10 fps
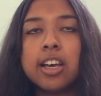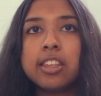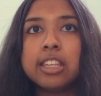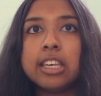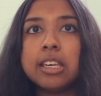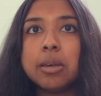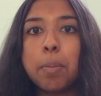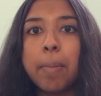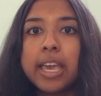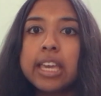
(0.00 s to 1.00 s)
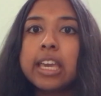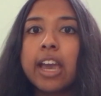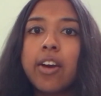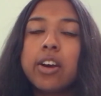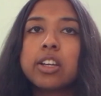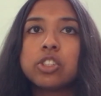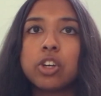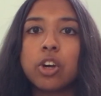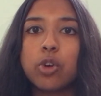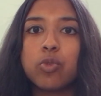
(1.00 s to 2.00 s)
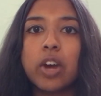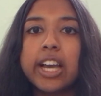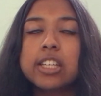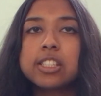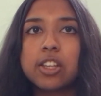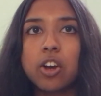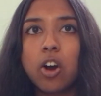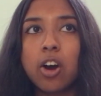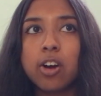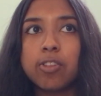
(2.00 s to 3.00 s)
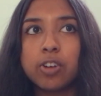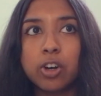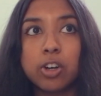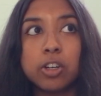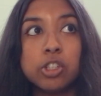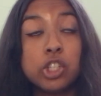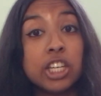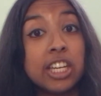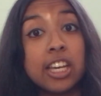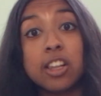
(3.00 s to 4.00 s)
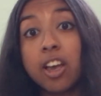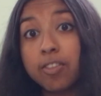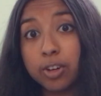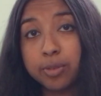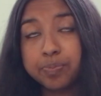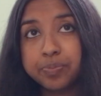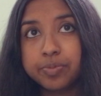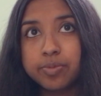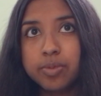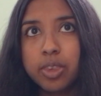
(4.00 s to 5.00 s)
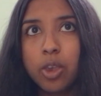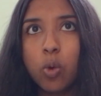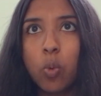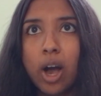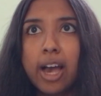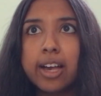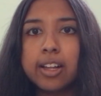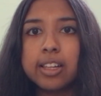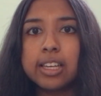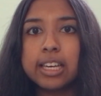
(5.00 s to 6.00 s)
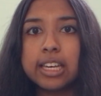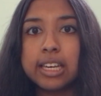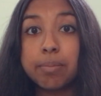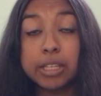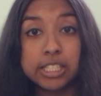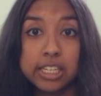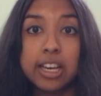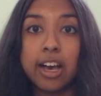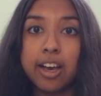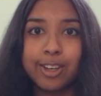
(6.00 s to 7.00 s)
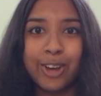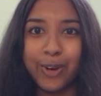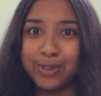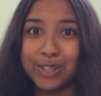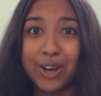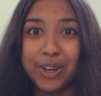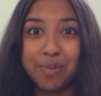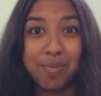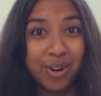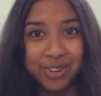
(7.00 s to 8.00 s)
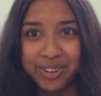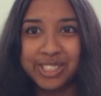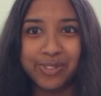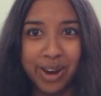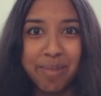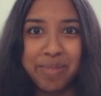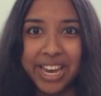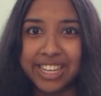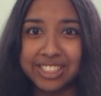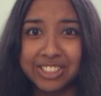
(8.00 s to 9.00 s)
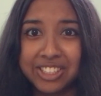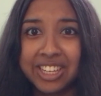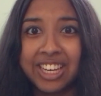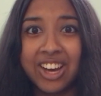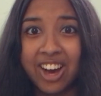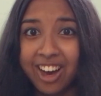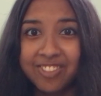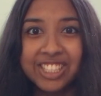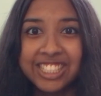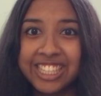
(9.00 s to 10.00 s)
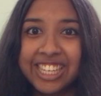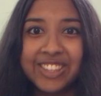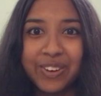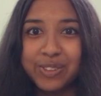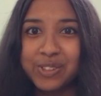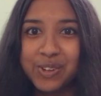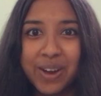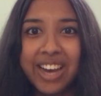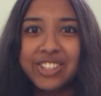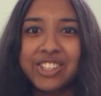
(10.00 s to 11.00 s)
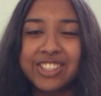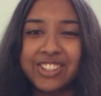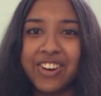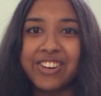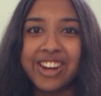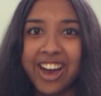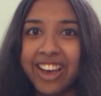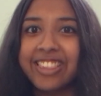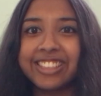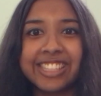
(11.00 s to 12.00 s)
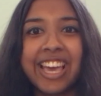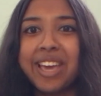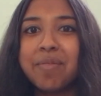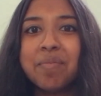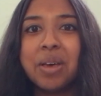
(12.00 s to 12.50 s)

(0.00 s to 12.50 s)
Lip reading: the main character wrecks the car of her cheating lover, while Medea goes on a murderous rampage. Obviously, those two actions are not the same,